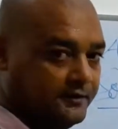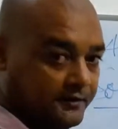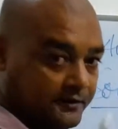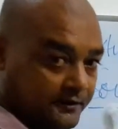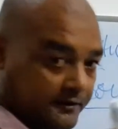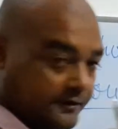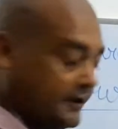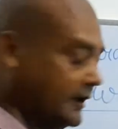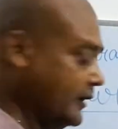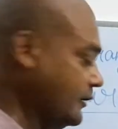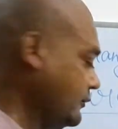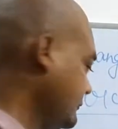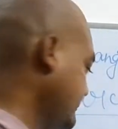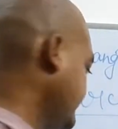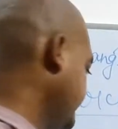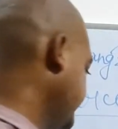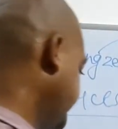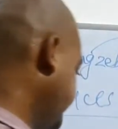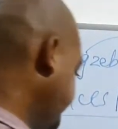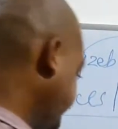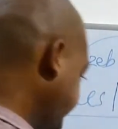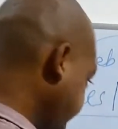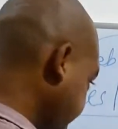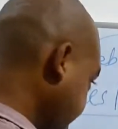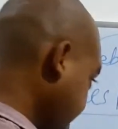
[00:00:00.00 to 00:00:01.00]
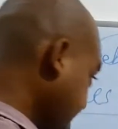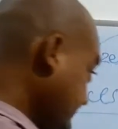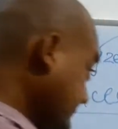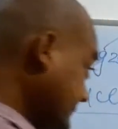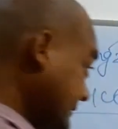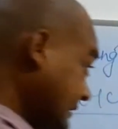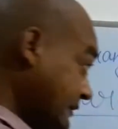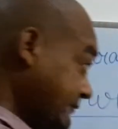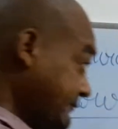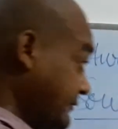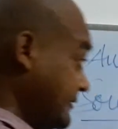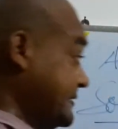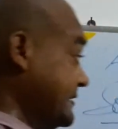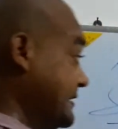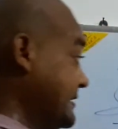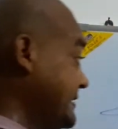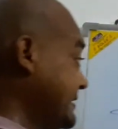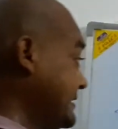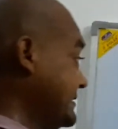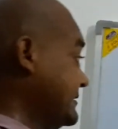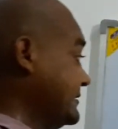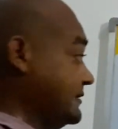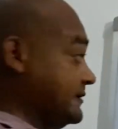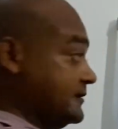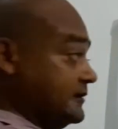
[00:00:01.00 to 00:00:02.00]
Now, we shall
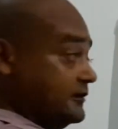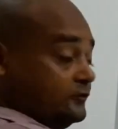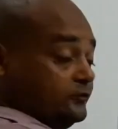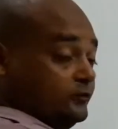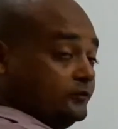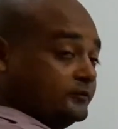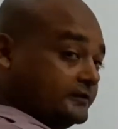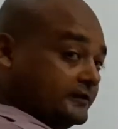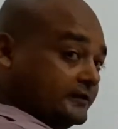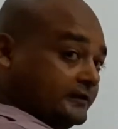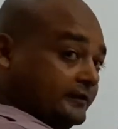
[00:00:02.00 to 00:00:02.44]
discuss the sources